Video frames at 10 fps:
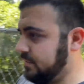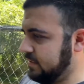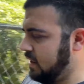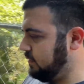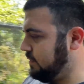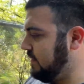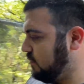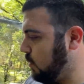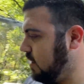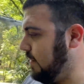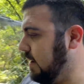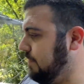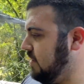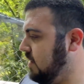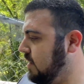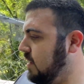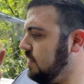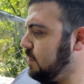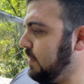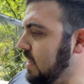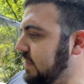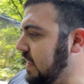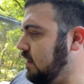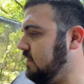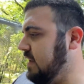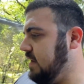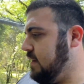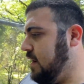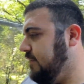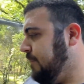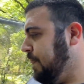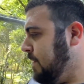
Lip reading: Don't have to worry about it. So we got that all taken off.